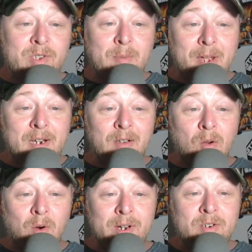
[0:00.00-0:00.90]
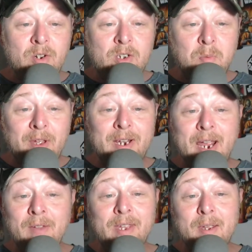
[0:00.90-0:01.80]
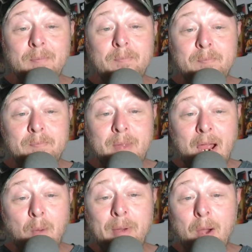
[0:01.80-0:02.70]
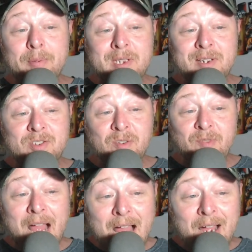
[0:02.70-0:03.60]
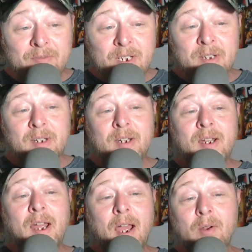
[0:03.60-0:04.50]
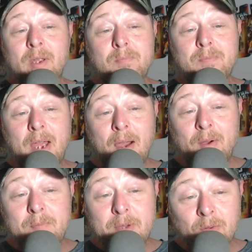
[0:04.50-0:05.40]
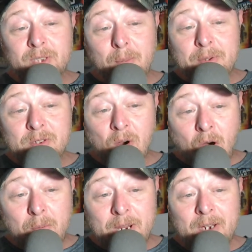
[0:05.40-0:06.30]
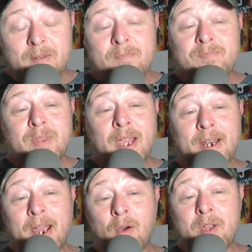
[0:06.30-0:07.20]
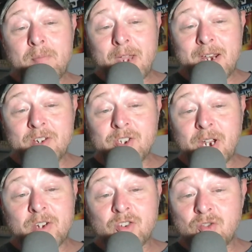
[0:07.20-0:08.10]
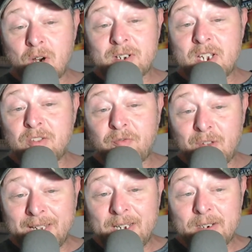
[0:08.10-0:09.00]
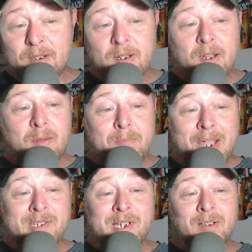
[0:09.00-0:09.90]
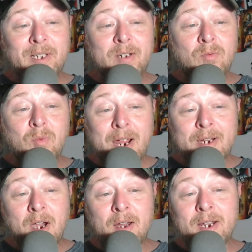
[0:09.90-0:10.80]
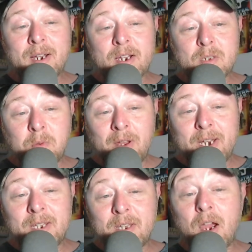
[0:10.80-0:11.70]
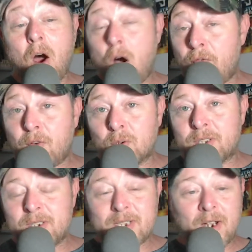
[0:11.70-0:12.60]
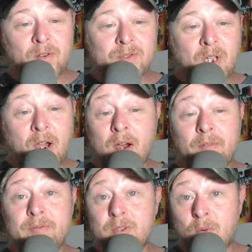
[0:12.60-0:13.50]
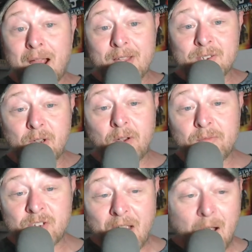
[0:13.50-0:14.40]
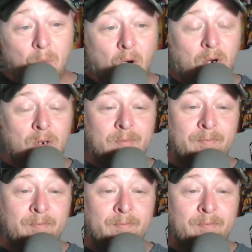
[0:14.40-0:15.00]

the Mandalorian to explain how Palpatine survived, how he built up his army, and how he managed to construct his fleet, basically retconning and explaining the awful details of the Rise of Skywalker,